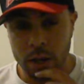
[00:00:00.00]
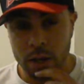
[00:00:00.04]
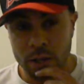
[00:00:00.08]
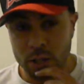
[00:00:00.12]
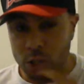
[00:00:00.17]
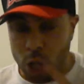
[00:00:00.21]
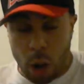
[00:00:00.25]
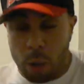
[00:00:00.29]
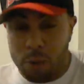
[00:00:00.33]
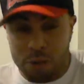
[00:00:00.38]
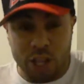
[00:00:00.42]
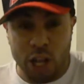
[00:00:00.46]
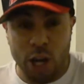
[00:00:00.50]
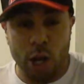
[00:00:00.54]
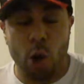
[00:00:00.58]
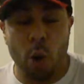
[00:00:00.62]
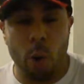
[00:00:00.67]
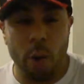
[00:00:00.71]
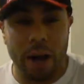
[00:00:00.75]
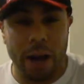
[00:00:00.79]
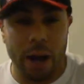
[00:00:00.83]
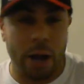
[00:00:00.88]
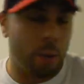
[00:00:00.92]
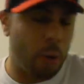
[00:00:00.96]
So I was going to
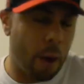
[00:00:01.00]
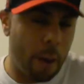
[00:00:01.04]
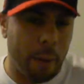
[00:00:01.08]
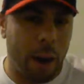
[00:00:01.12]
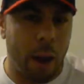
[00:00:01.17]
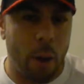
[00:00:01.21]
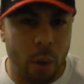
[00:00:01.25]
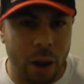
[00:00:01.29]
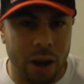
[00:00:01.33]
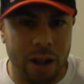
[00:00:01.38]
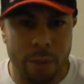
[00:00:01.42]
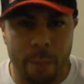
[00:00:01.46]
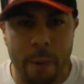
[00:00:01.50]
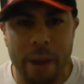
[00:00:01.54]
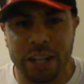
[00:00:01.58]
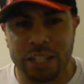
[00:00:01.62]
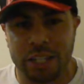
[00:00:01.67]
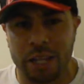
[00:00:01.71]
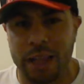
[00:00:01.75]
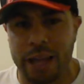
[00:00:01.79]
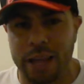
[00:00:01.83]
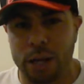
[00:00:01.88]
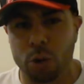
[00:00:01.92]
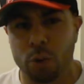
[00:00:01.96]
quit anyway, but I wanted to make
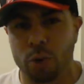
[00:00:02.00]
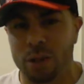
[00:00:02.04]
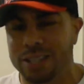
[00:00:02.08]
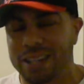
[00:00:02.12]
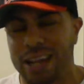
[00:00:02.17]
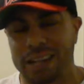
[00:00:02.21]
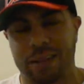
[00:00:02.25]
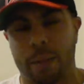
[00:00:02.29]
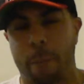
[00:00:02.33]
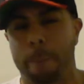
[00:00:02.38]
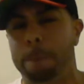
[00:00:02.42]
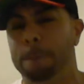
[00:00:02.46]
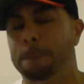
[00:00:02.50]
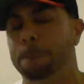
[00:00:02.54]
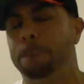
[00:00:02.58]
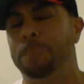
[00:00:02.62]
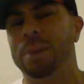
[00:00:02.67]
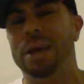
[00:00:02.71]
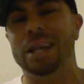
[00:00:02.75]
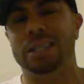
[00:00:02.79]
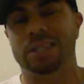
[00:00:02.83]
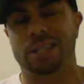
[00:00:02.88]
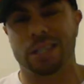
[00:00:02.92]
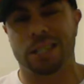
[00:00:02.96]
sure they knew this guy's a
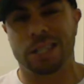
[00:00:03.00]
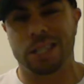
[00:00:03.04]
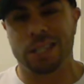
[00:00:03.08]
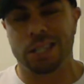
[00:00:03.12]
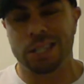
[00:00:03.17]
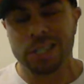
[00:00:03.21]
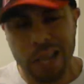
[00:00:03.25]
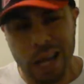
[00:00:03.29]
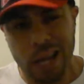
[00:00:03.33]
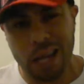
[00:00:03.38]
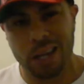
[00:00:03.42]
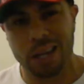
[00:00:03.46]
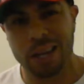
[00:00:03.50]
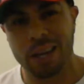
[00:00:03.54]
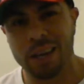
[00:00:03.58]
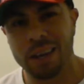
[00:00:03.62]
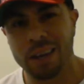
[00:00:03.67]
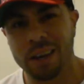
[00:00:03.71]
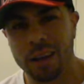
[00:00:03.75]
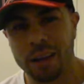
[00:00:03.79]
piece of shit.